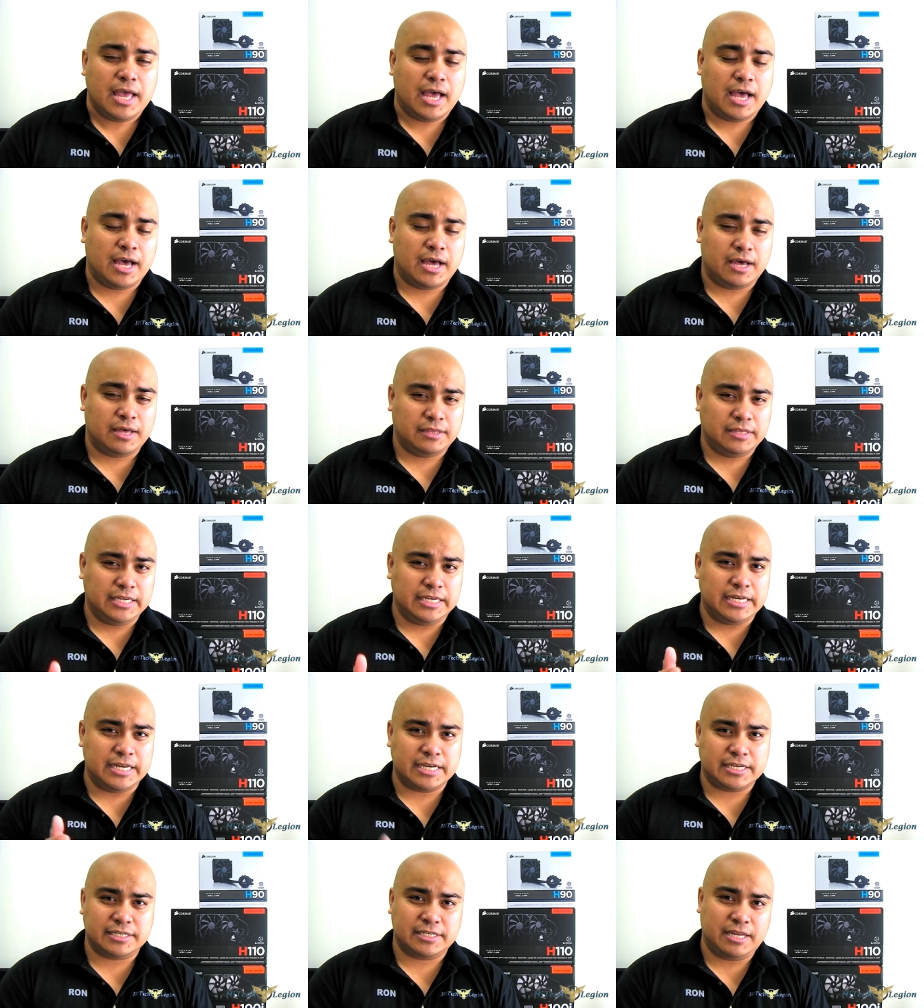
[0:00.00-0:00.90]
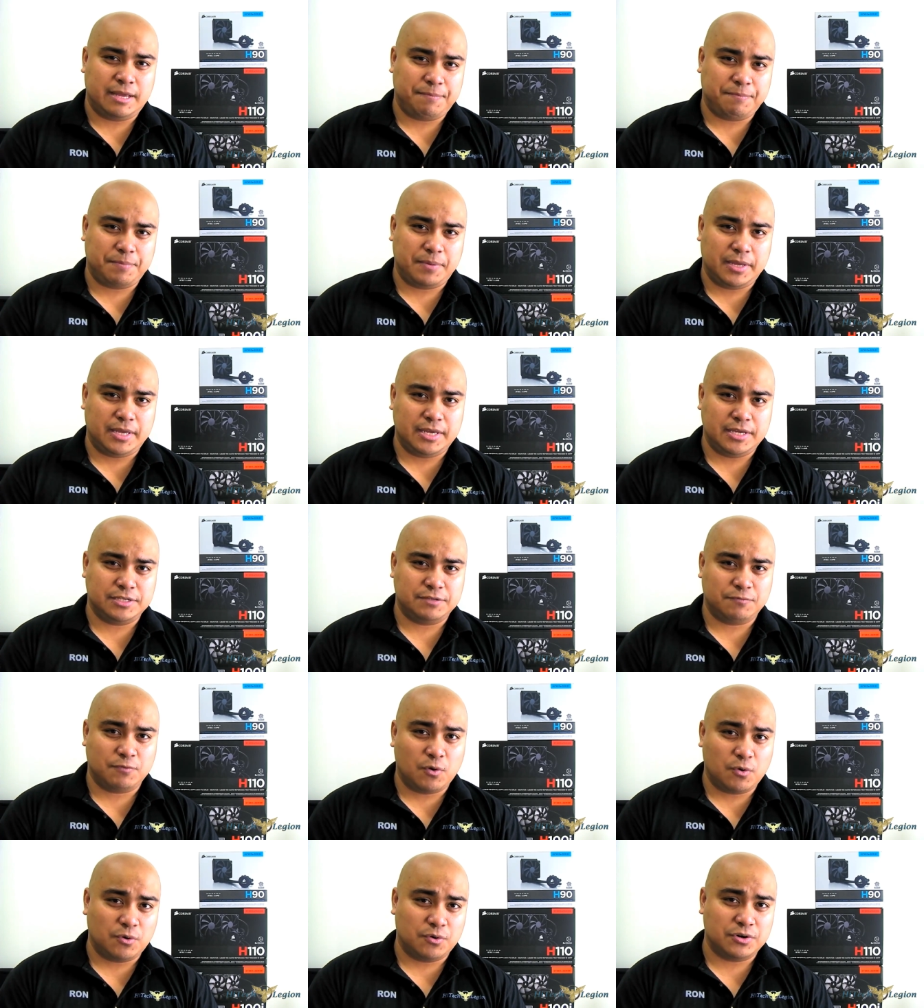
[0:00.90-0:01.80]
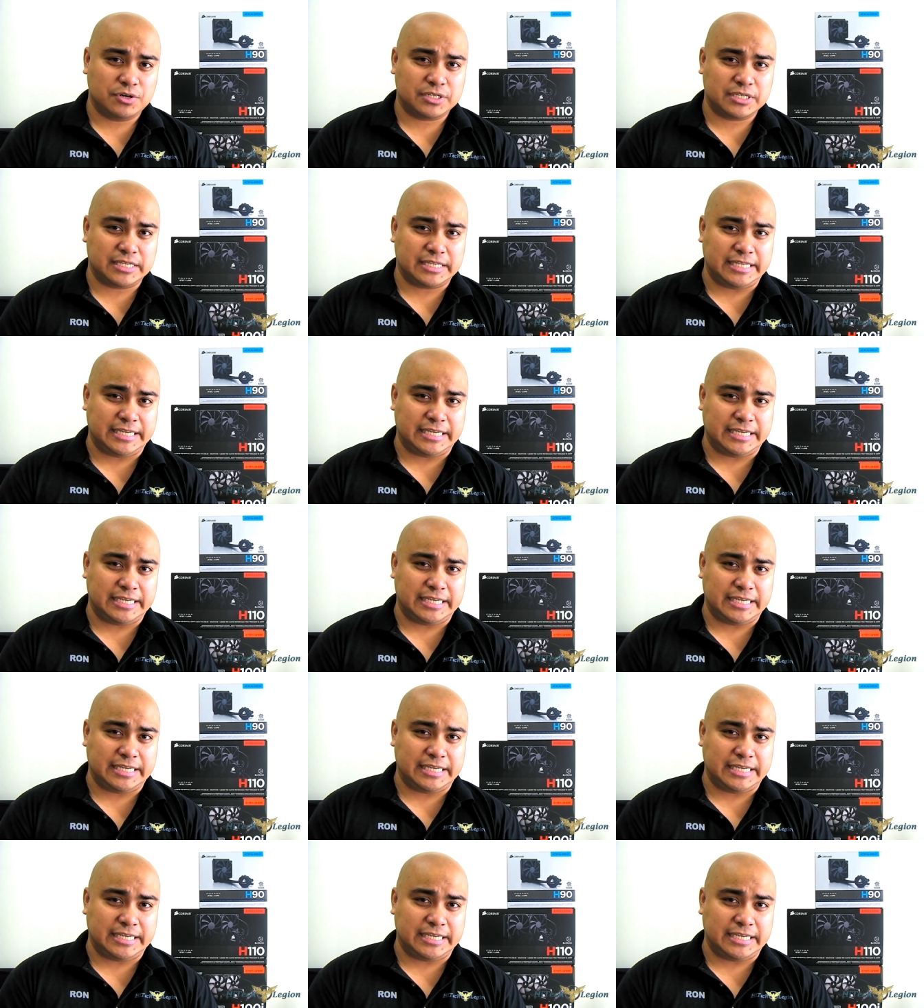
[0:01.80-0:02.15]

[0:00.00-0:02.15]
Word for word: Uh, the next step is, of course,